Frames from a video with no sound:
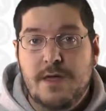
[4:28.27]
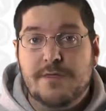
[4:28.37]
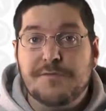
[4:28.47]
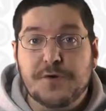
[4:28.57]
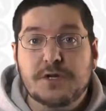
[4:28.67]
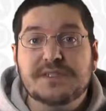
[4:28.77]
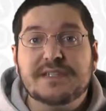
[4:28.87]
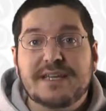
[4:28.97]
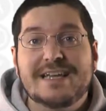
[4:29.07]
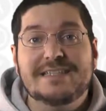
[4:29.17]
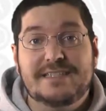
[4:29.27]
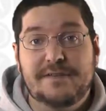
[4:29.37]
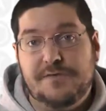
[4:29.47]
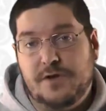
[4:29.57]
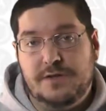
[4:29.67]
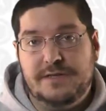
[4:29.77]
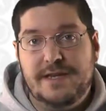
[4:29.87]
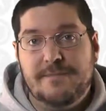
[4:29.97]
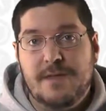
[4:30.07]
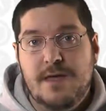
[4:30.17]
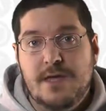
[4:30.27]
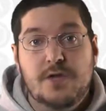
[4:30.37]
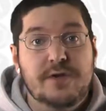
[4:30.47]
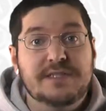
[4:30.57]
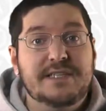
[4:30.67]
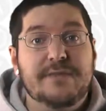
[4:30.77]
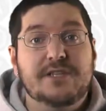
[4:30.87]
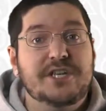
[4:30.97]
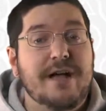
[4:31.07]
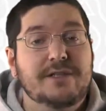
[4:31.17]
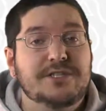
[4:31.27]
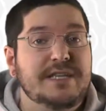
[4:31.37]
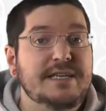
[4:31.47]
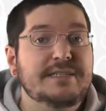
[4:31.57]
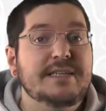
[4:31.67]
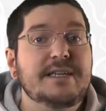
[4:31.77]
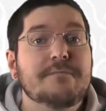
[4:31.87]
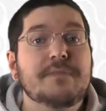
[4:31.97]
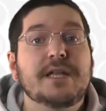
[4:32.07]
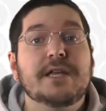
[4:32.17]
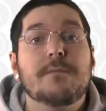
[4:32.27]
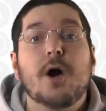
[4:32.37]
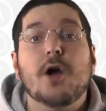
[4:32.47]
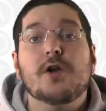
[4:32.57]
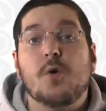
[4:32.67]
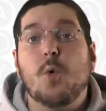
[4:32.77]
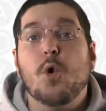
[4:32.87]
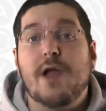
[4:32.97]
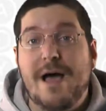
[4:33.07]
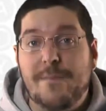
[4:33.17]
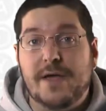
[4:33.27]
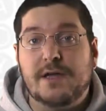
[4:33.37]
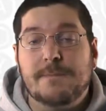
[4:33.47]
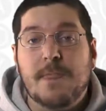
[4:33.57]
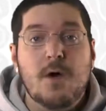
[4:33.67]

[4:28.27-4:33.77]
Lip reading: The first is difficulty. You can set the challenge to easy, medium, hard, or epic,